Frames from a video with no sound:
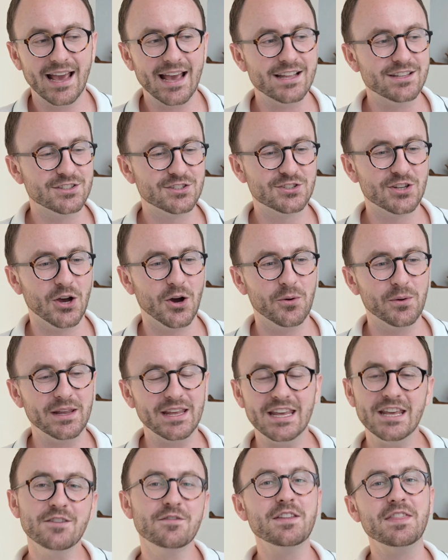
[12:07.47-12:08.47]
And so
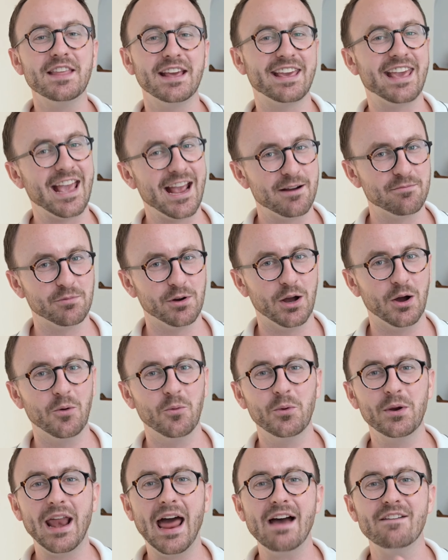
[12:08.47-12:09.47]
even the camera
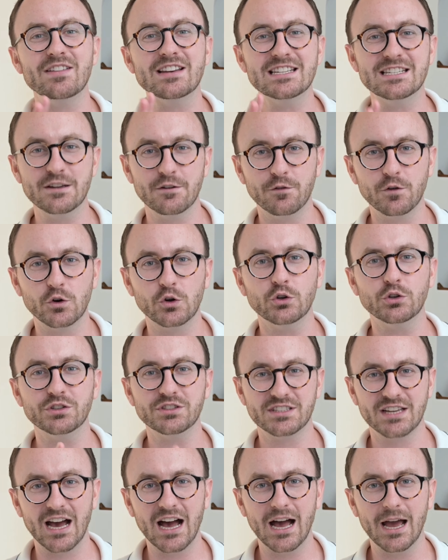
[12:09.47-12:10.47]
would have a
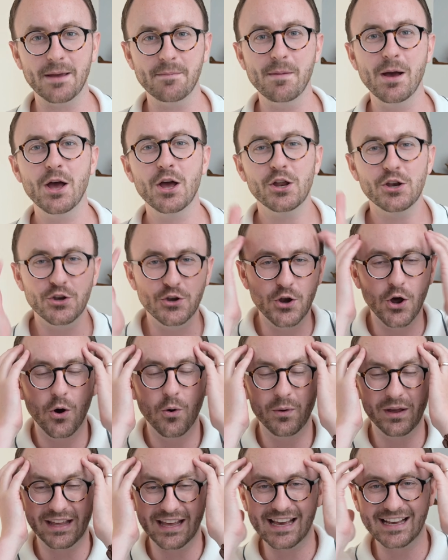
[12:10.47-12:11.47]
difficult time
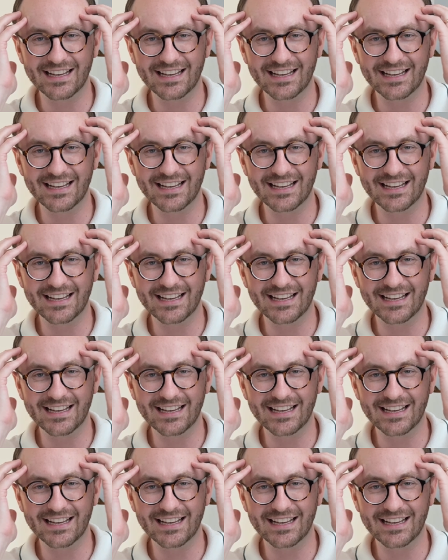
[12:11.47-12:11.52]
knowing